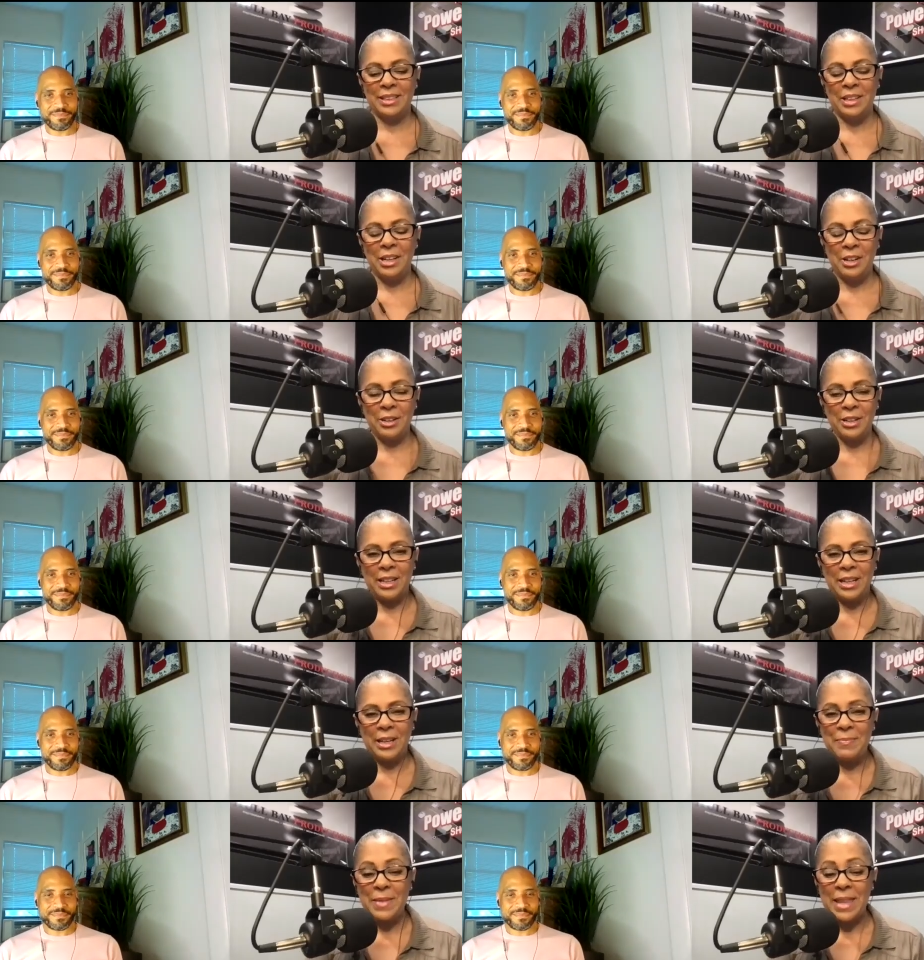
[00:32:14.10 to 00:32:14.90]

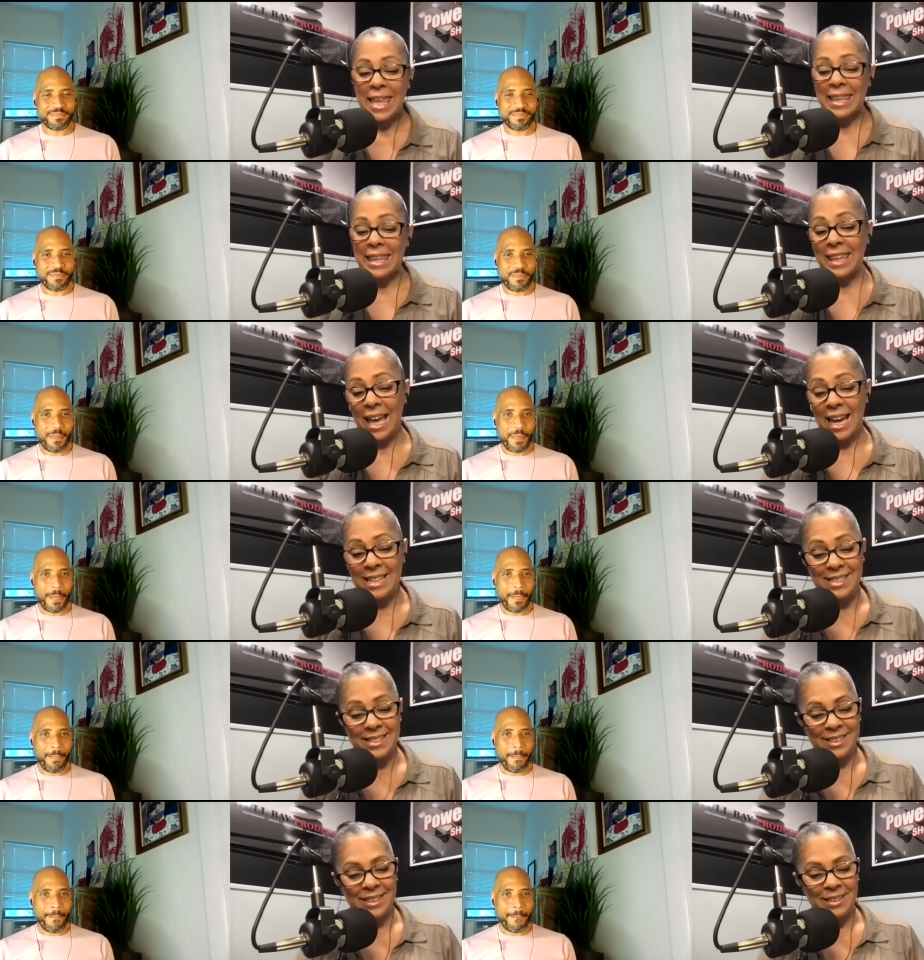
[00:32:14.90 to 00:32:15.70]
Speaker 1: Okay.
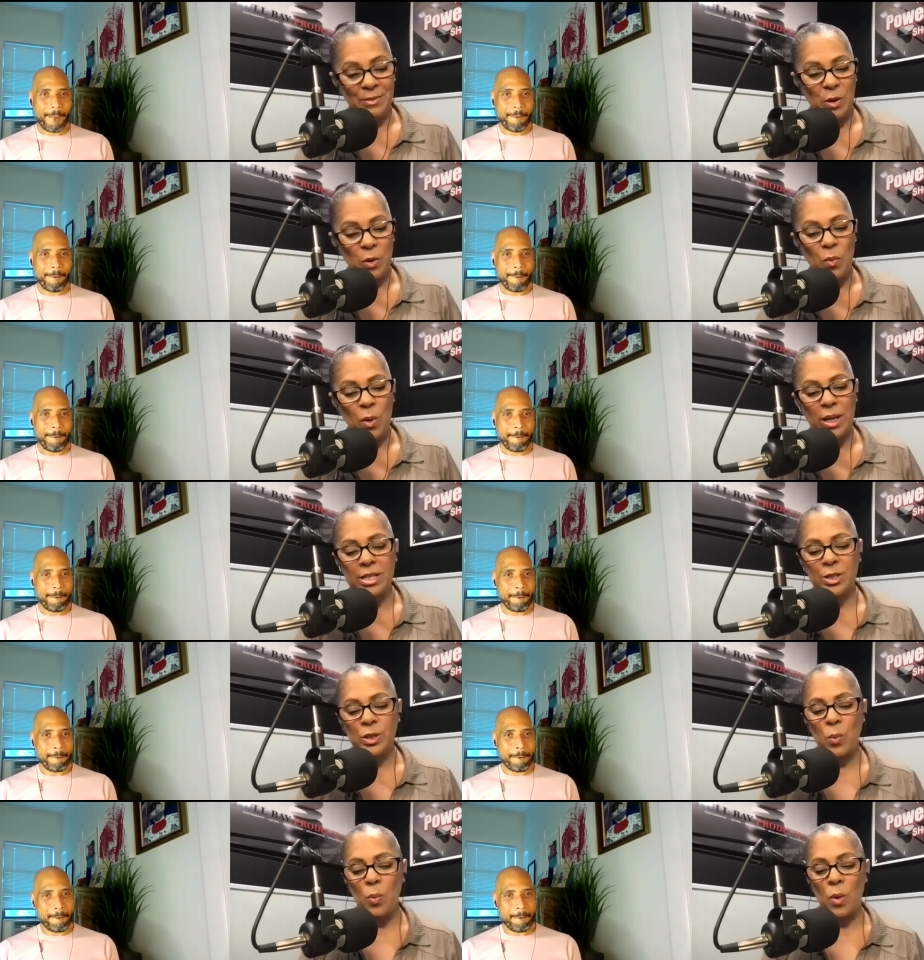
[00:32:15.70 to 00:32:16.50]
Lastly, what is
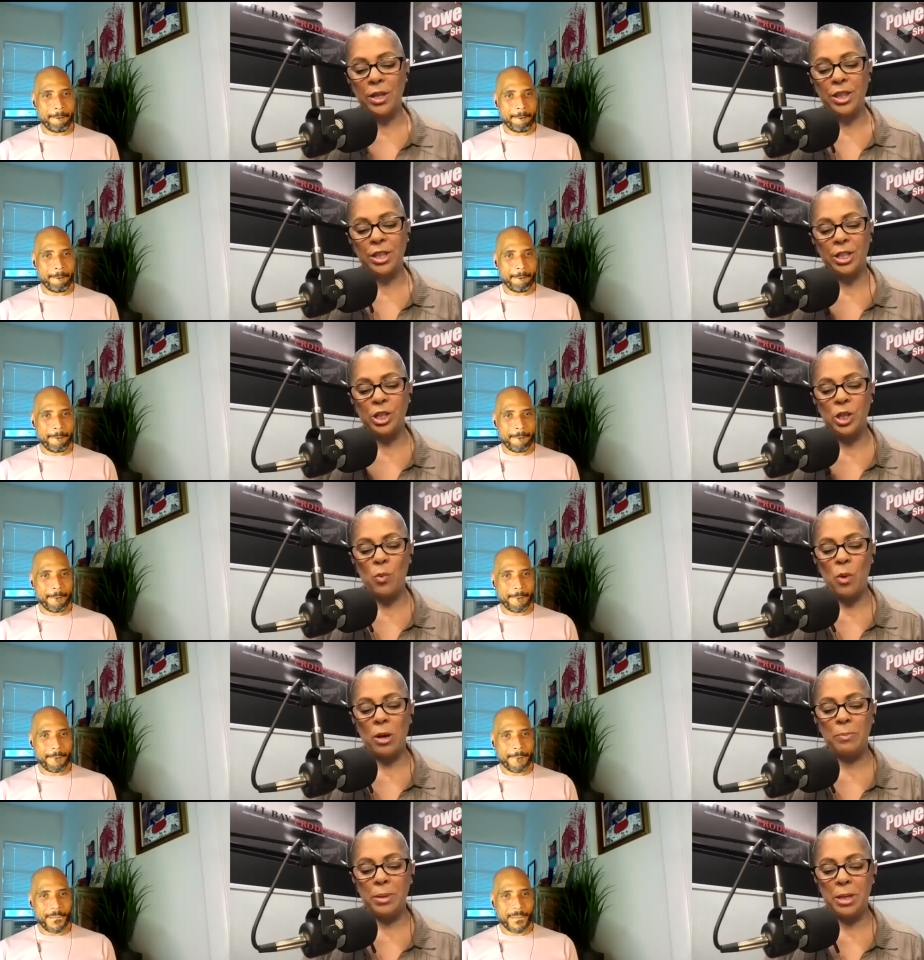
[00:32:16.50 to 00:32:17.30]
the one thing you
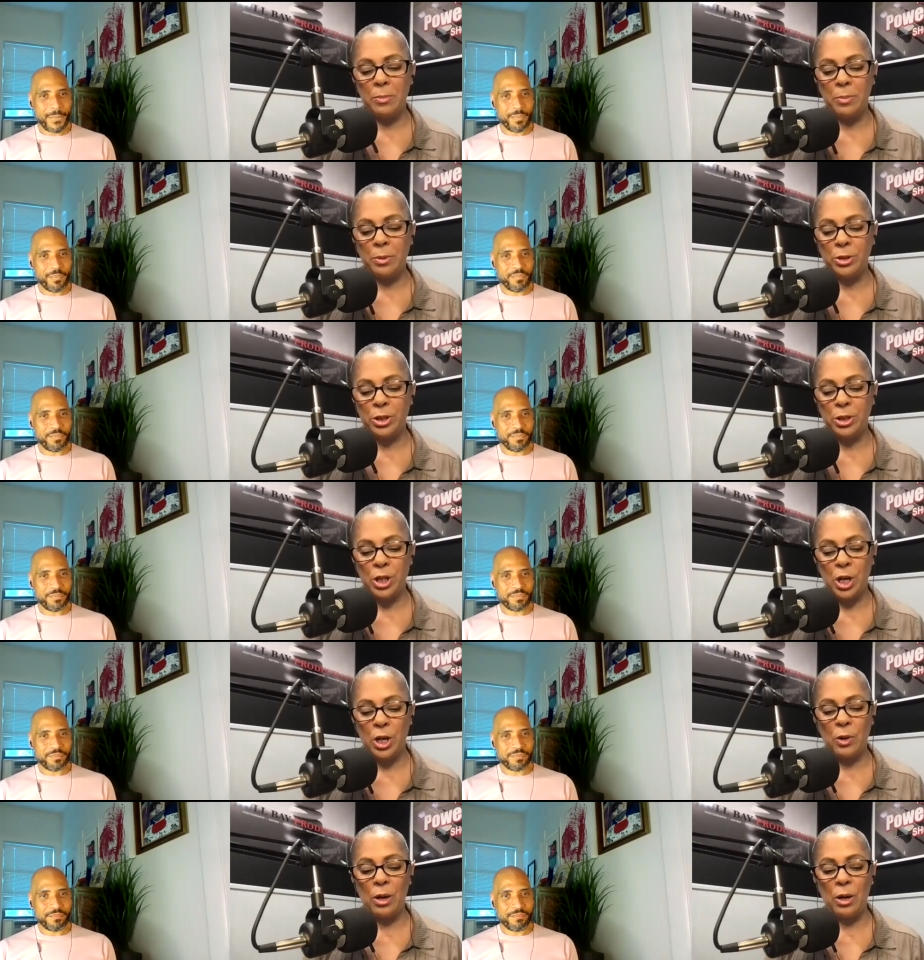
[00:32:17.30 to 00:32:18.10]
want people to
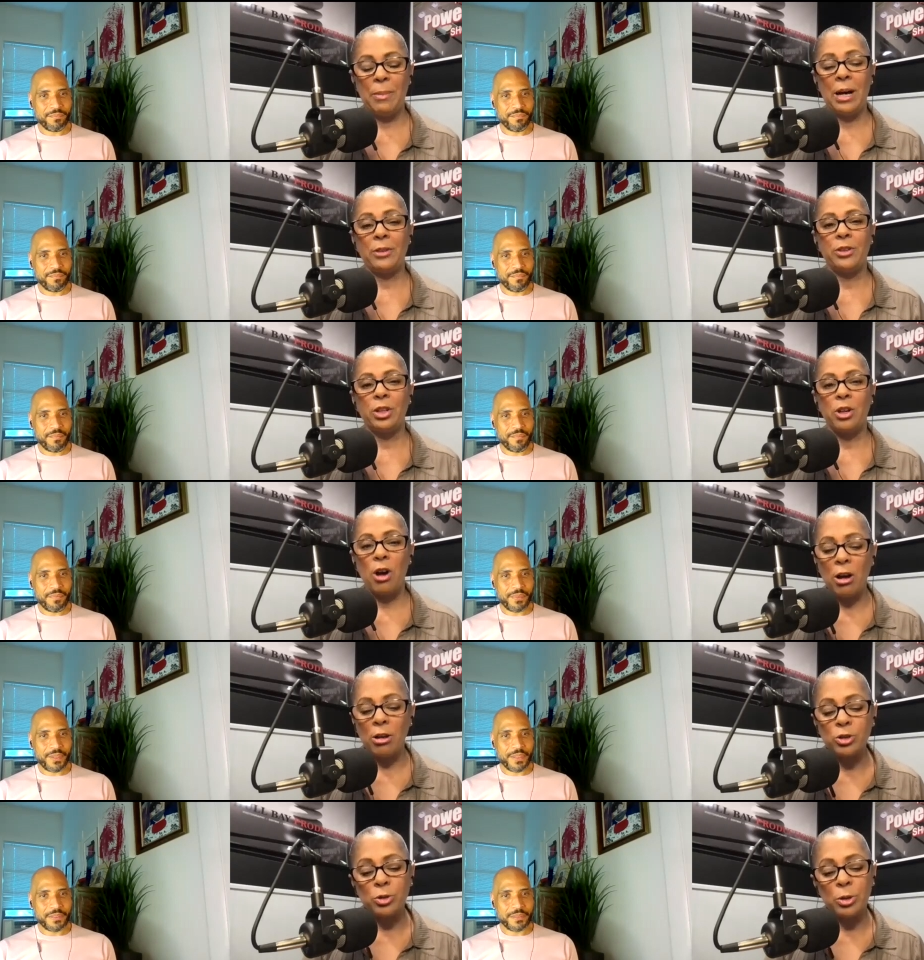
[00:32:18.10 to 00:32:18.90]
know about the
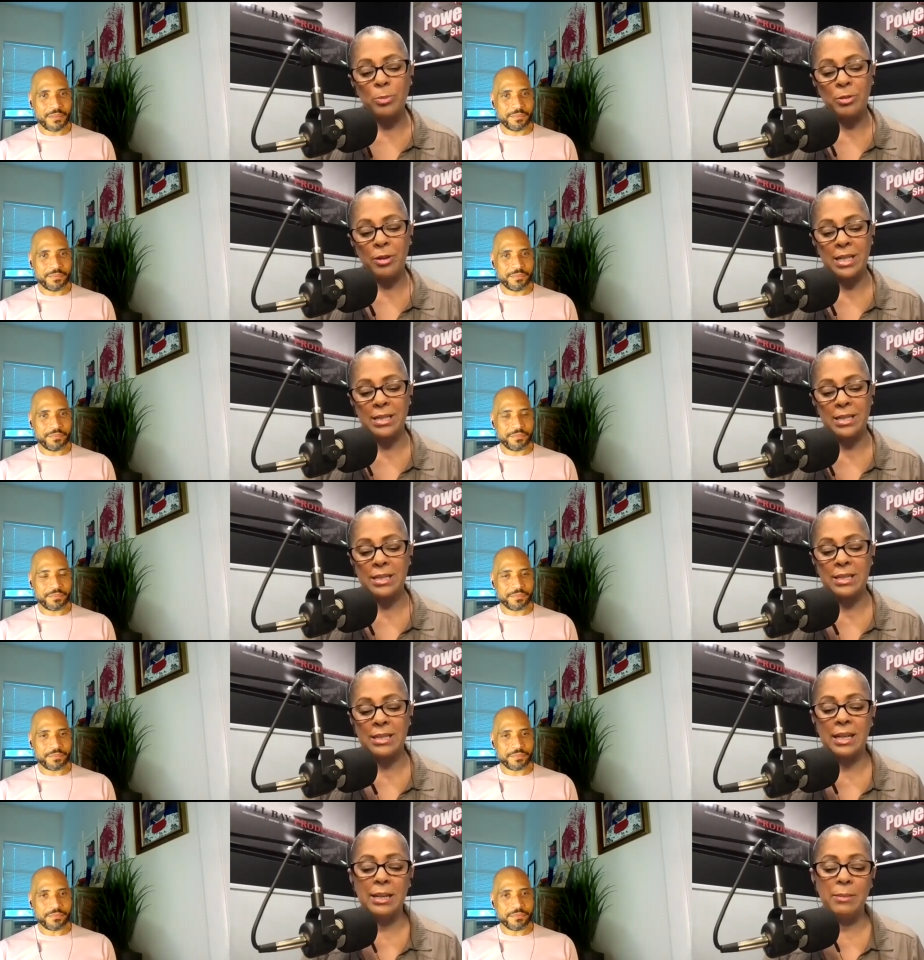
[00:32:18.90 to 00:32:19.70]
cultural
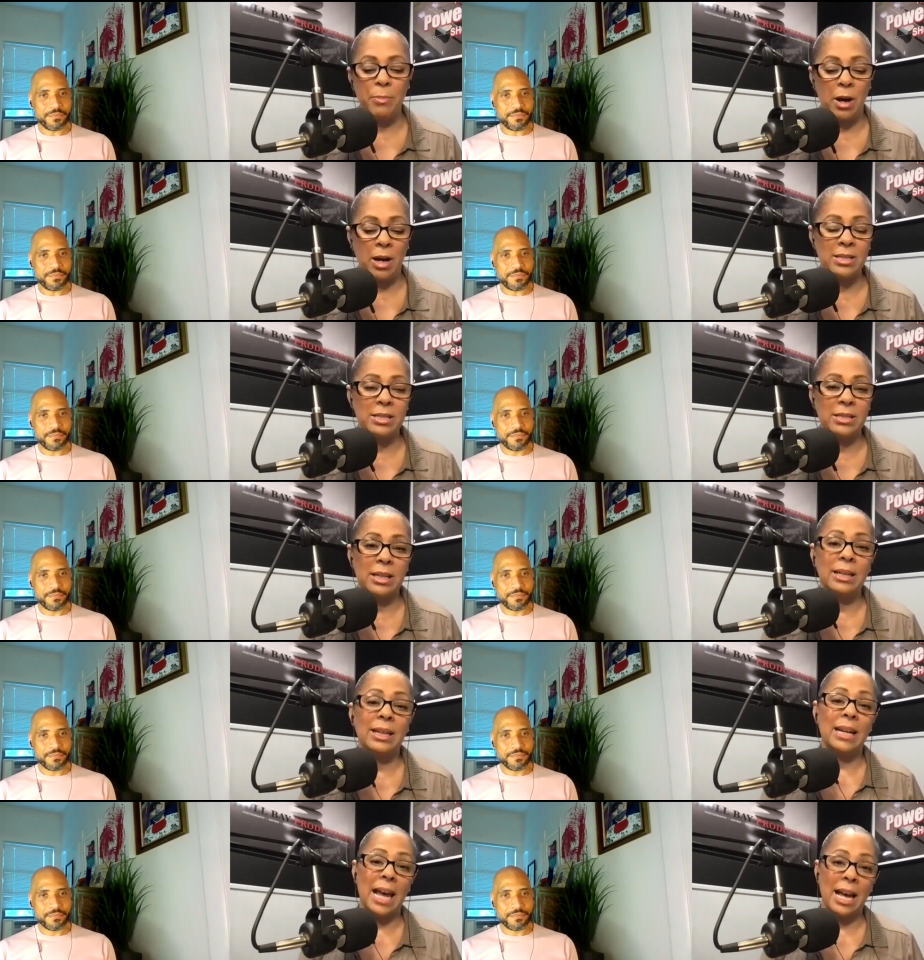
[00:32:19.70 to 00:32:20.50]
presence in
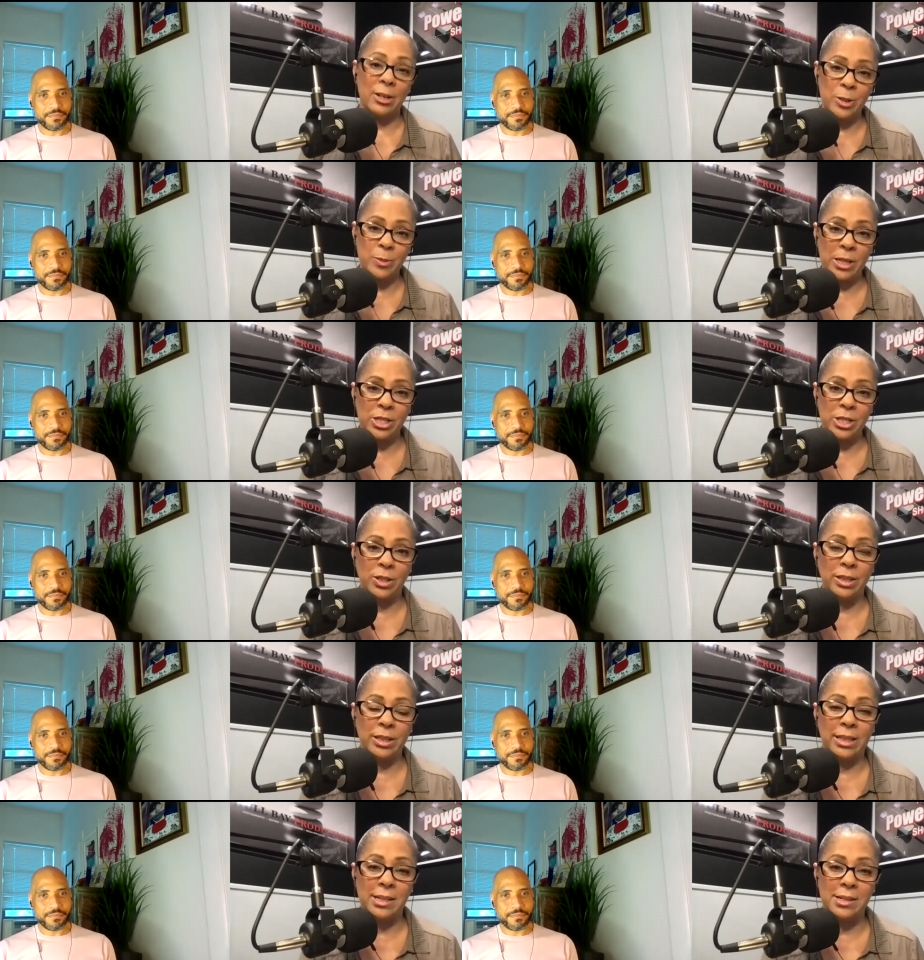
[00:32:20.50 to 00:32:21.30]
Boston and how special
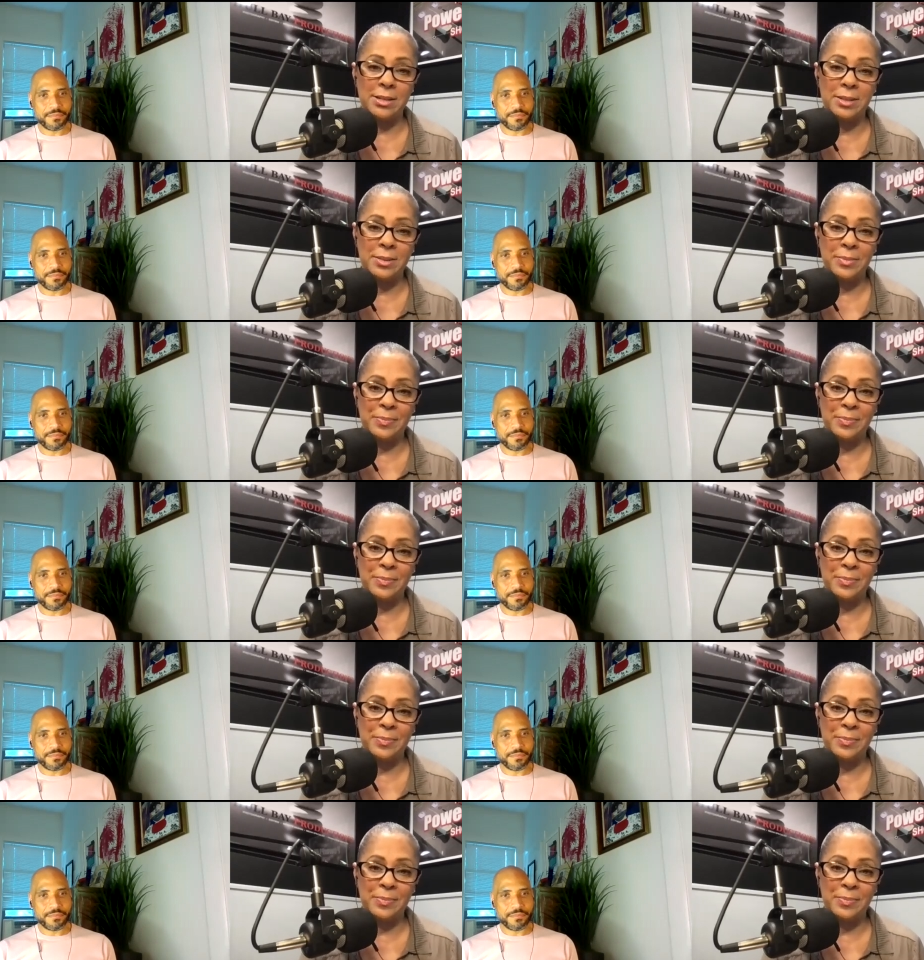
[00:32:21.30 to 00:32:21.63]
it is?